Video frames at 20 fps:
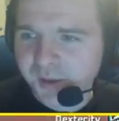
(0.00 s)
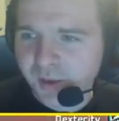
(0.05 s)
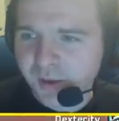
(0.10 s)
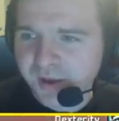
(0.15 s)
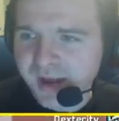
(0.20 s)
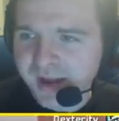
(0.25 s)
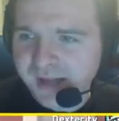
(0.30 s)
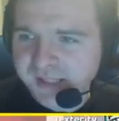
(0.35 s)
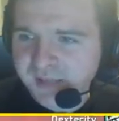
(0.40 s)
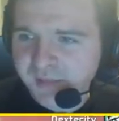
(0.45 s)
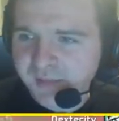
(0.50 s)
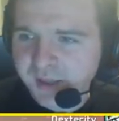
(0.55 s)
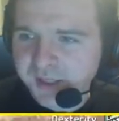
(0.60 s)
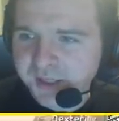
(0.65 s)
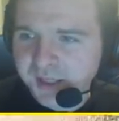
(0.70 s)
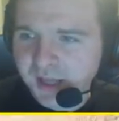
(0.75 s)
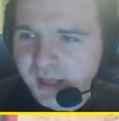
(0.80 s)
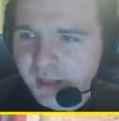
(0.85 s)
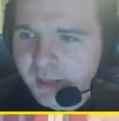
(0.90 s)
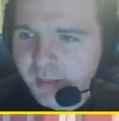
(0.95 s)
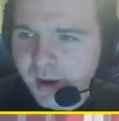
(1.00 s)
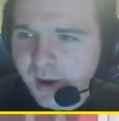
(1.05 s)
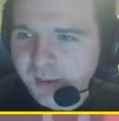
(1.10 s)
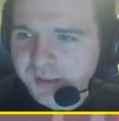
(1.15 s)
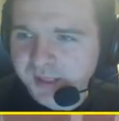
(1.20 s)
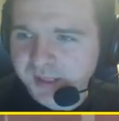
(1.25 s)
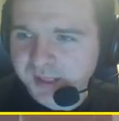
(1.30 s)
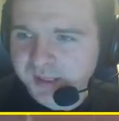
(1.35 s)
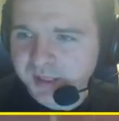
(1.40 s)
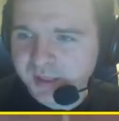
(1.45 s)
got an activation at the moment
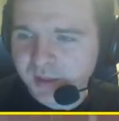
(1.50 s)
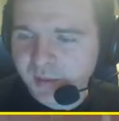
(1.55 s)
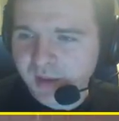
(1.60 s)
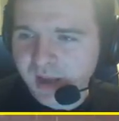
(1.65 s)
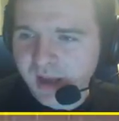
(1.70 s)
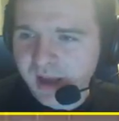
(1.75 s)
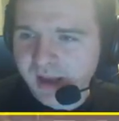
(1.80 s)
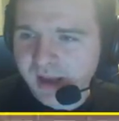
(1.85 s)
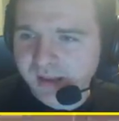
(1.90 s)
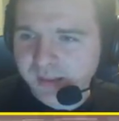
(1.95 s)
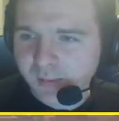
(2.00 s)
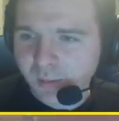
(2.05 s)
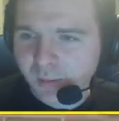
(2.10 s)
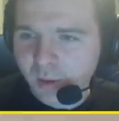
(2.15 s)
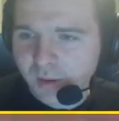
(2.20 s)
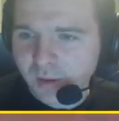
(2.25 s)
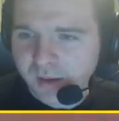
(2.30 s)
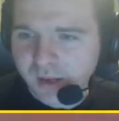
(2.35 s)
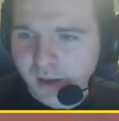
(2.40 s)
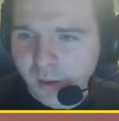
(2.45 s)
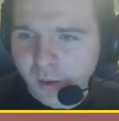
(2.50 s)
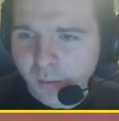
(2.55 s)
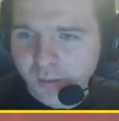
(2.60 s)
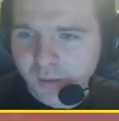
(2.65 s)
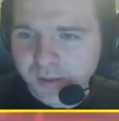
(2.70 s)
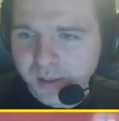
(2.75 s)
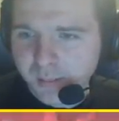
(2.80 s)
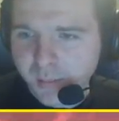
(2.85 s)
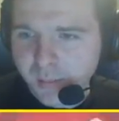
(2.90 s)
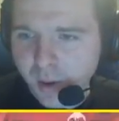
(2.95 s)
is to get one kill with
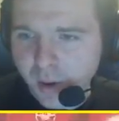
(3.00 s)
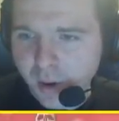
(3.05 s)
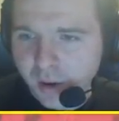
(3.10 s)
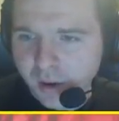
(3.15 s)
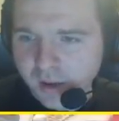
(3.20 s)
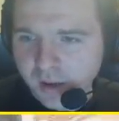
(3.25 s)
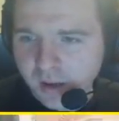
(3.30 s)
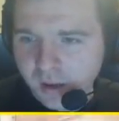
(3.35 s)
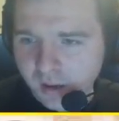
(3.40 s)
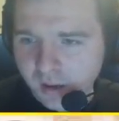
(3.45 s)
the Merc